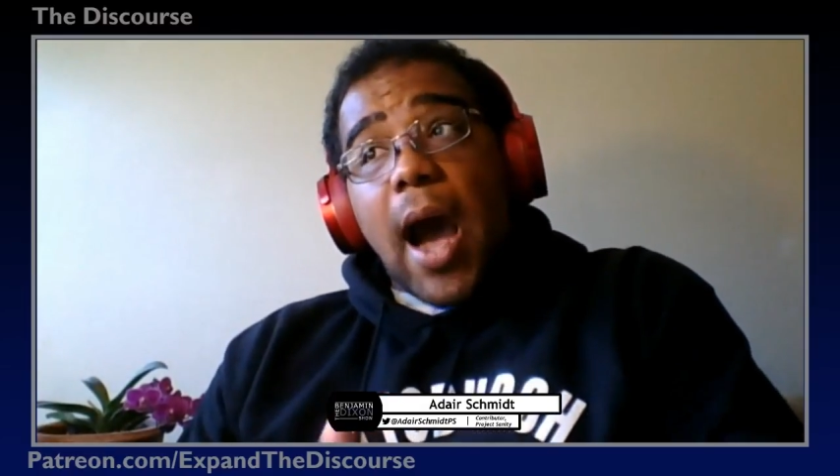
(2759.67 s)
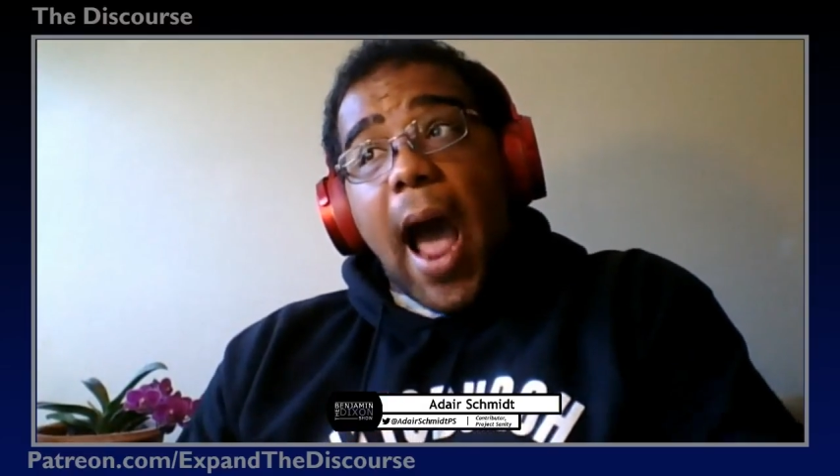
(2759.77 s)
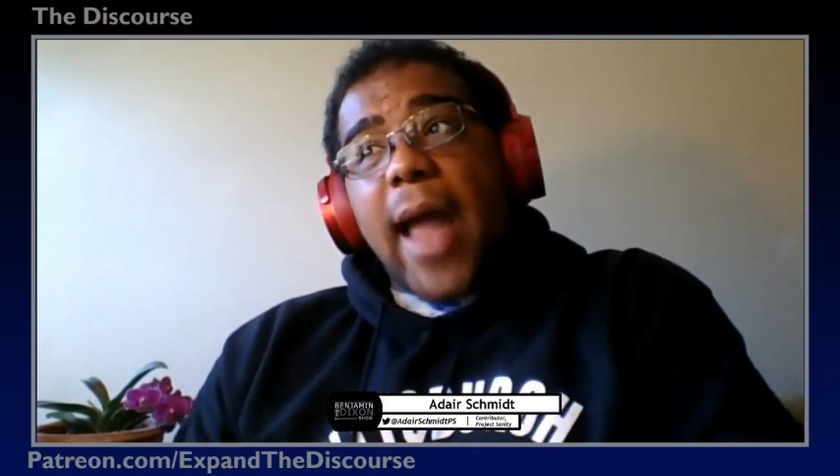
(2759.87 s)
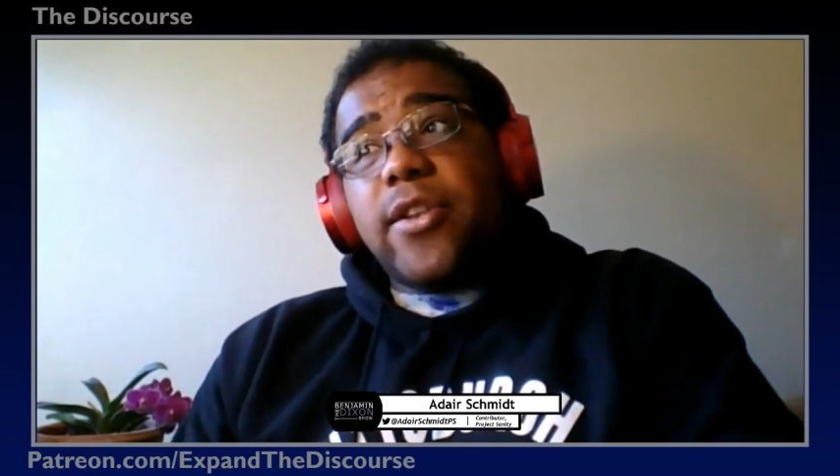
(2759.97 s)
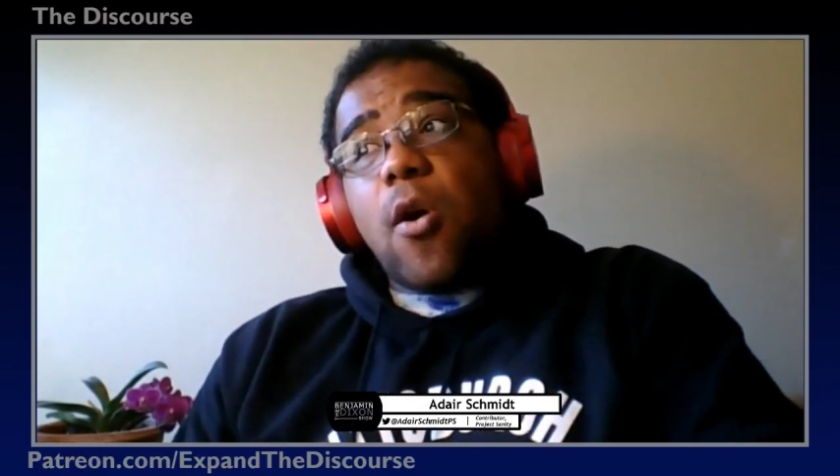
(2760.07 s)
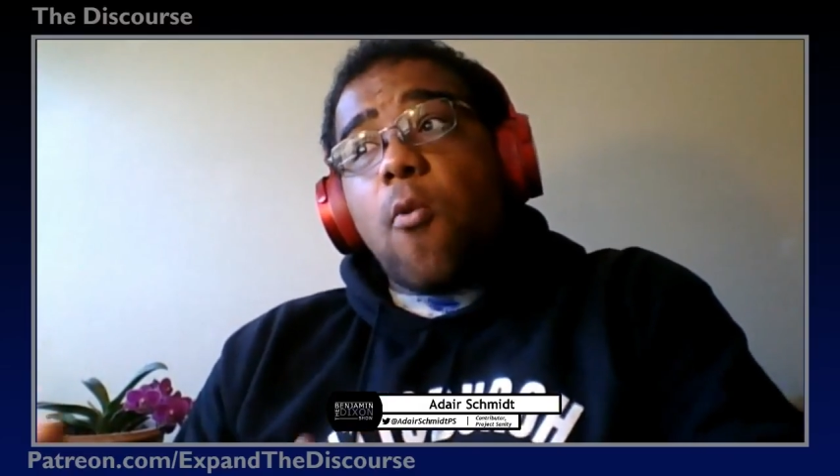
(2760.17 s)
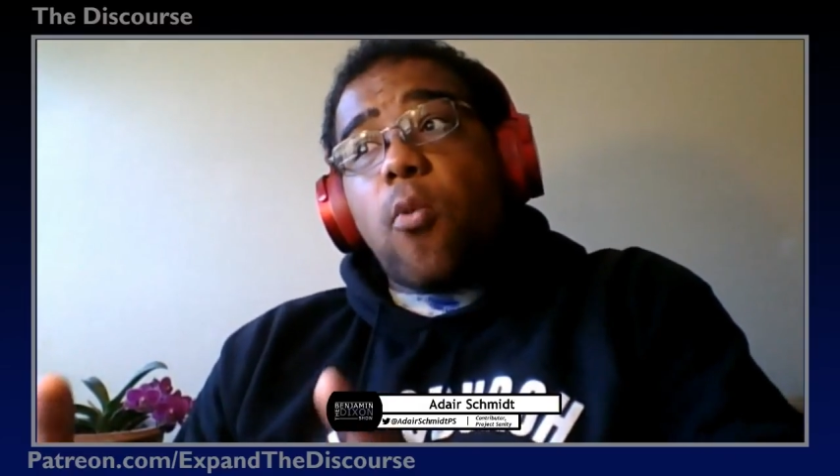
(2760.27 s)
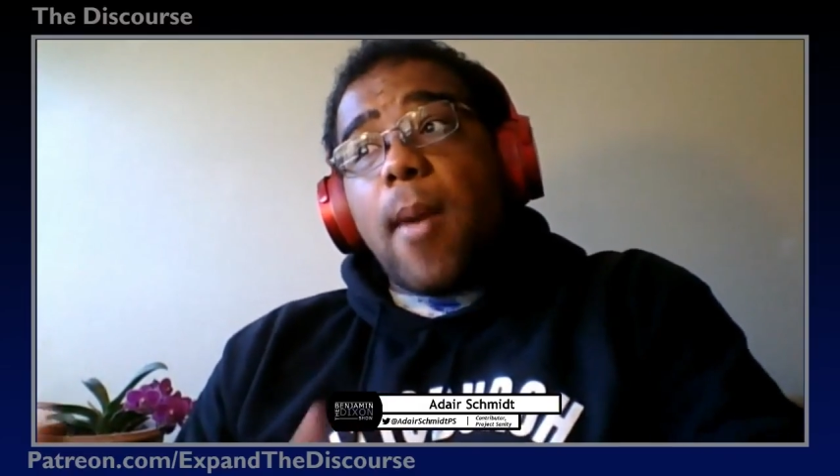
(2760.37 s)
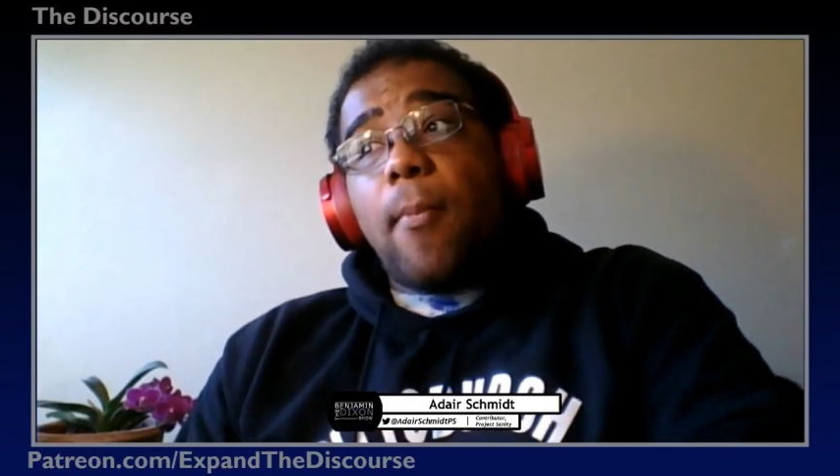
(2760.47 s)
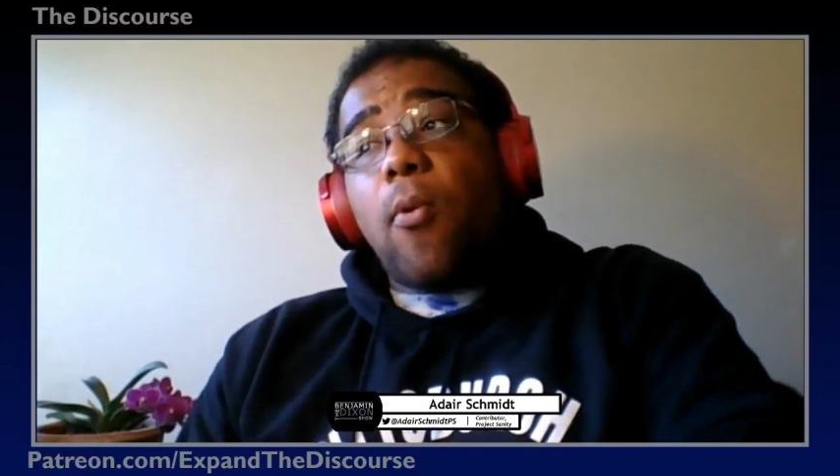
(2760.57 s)
I don't
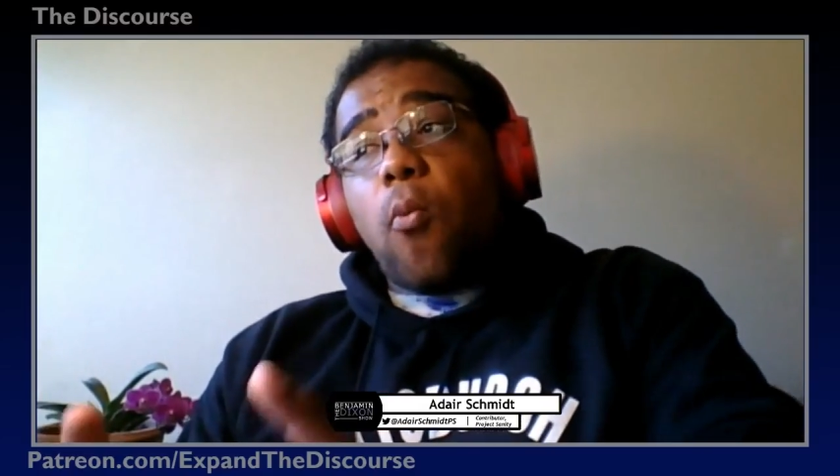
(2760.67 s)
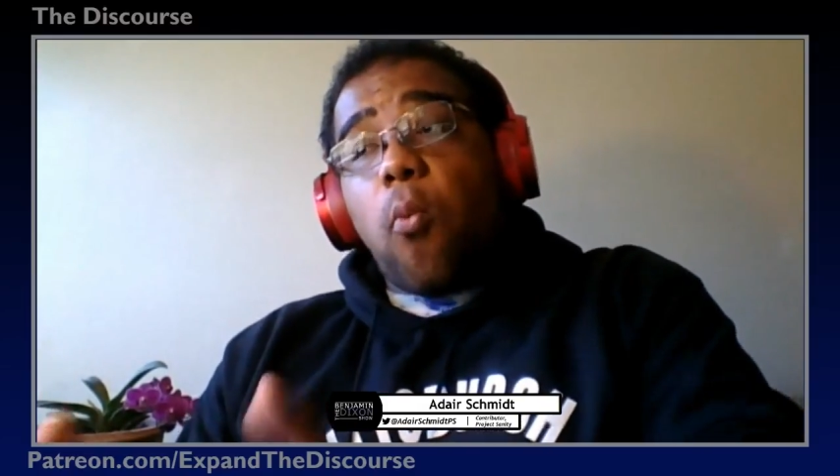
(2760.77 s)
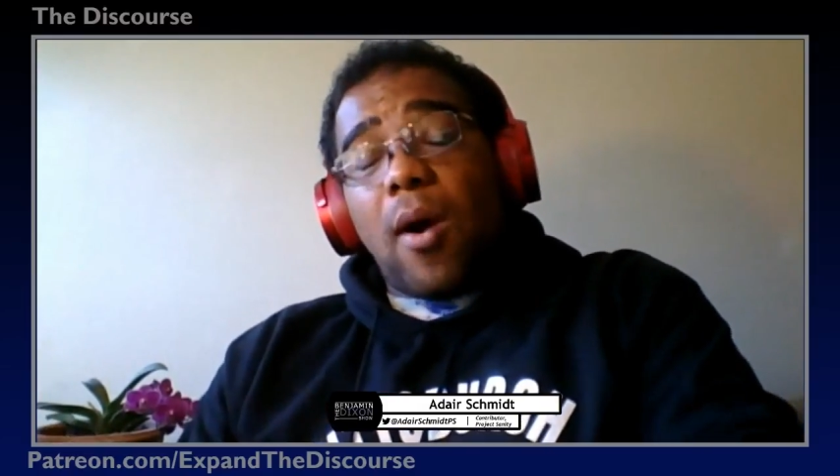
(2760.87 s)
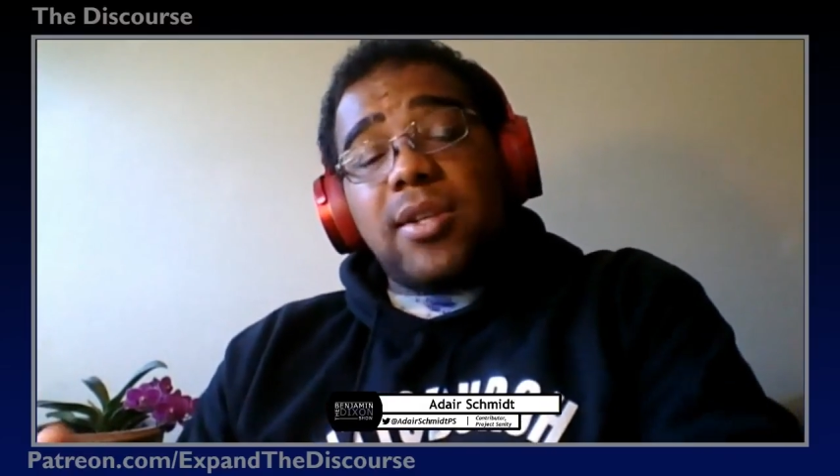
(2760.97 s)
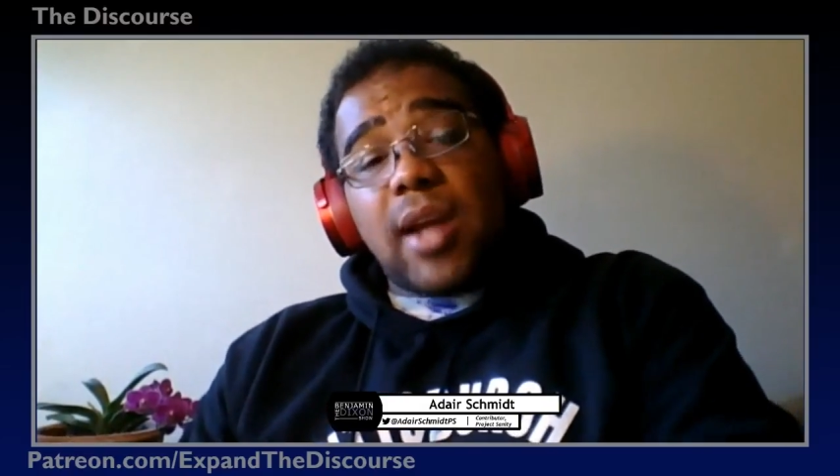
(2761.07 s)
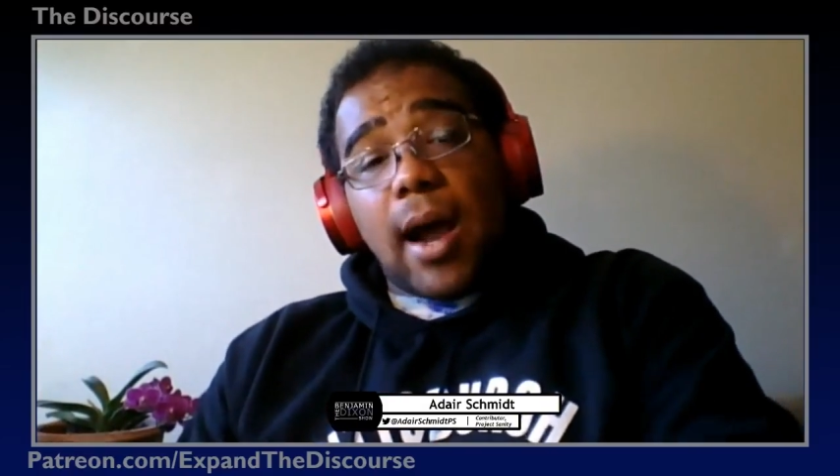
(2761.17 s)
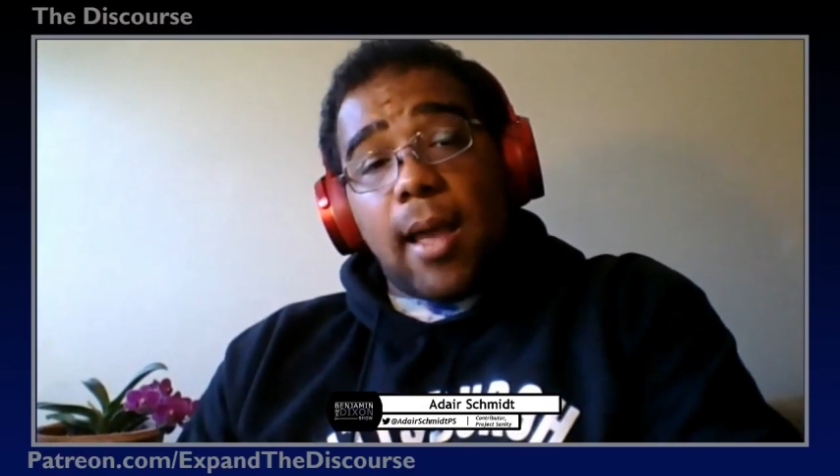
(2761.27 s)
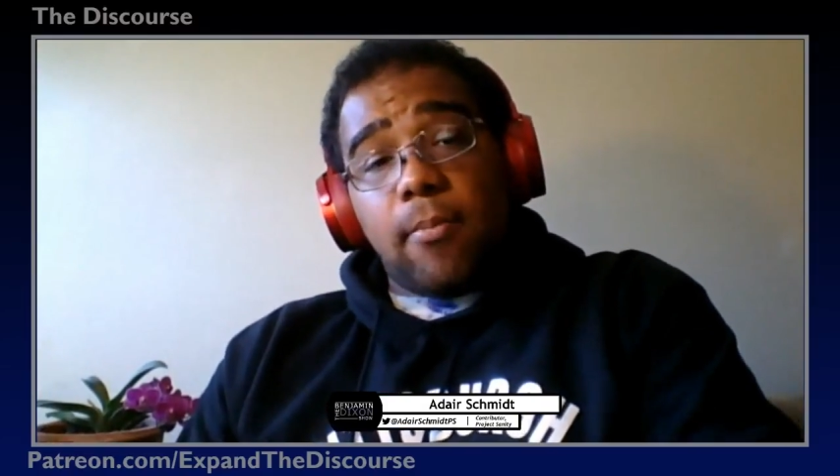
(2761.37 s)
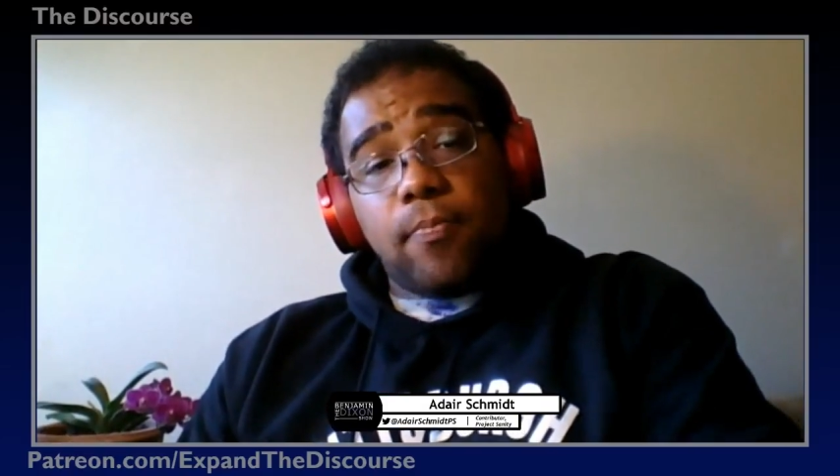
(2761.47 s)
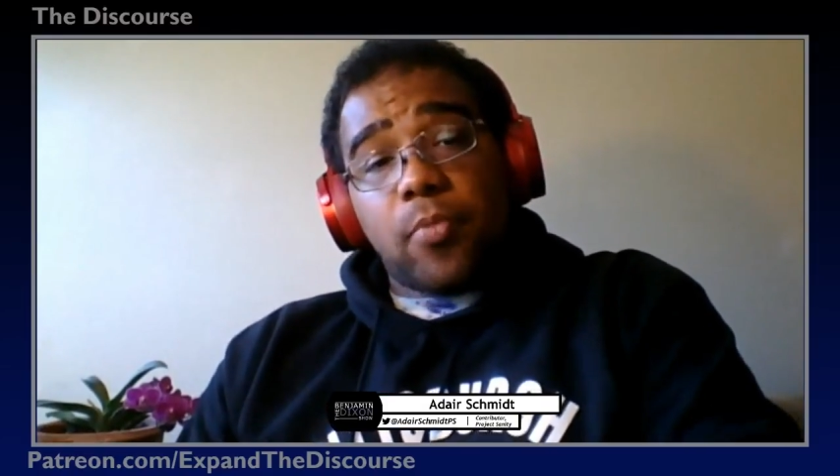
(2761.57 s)
remember one
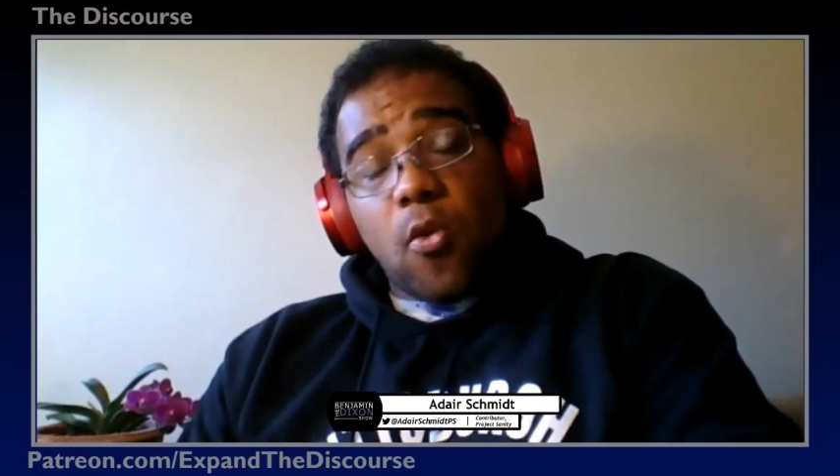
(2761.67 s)
time